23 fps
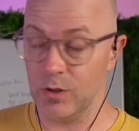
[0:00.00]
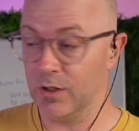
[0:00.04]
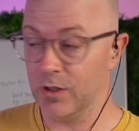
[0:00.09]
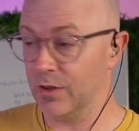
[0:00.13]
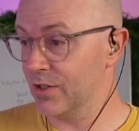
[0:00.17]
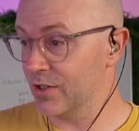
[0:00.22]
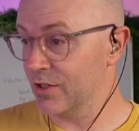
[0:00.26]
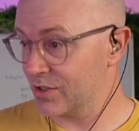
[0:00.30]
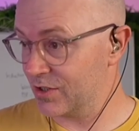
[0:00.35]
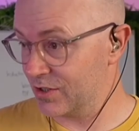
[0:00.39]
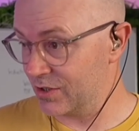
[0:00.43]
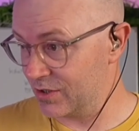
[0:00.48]
Well,
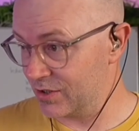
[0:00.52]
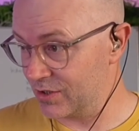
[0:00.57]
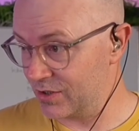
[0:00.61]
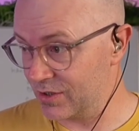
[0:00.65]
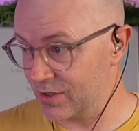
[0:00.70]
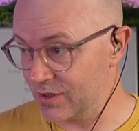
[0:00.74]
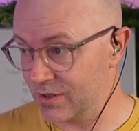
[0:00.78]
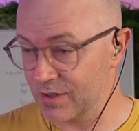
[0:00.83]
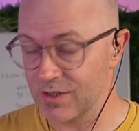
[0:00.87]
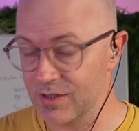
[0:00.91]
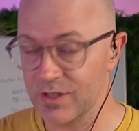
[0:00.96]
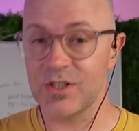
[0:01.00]
this
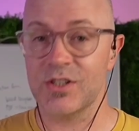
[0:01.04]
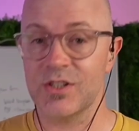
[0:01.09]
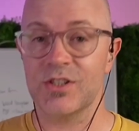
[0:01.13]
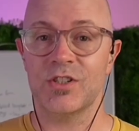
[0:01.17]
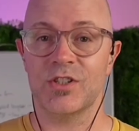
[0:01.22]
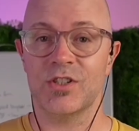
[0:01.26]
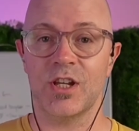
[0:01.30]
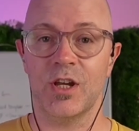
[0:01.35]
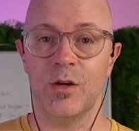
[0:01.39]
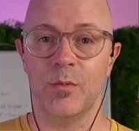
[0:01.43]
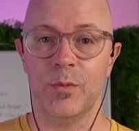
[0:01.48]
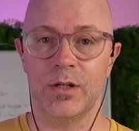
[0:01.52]

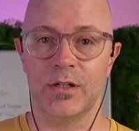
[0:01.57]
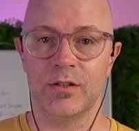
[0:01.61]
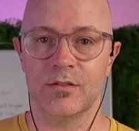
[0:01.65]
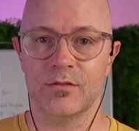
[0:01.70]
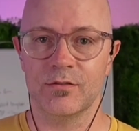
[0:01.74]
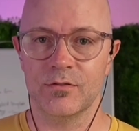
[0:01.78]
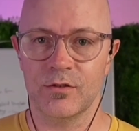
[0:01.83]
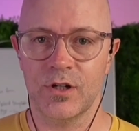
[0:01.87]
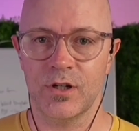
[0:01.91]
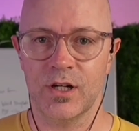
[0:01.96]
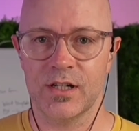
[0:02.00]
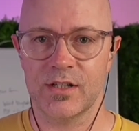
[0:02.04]
is coming,
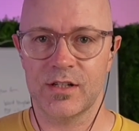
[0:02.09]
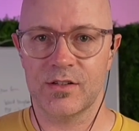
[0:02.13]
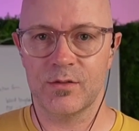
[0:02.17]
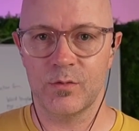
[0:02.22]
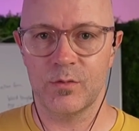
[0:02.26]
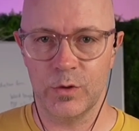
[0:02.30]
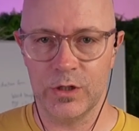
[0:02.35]
right?